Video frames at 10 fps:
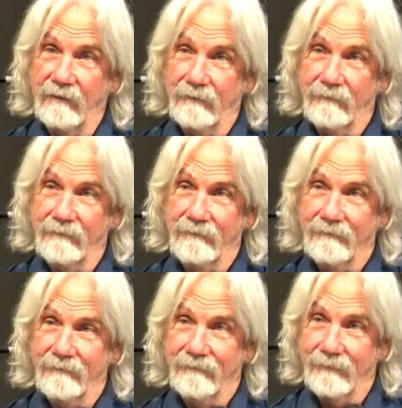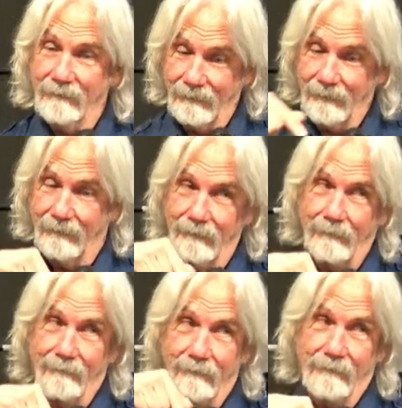
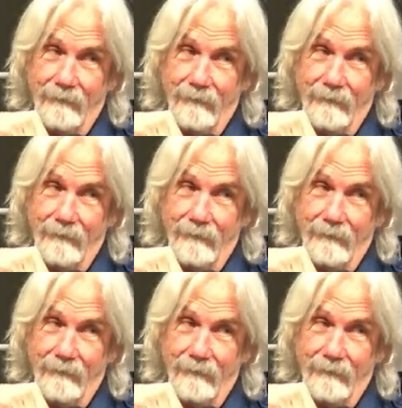(silence)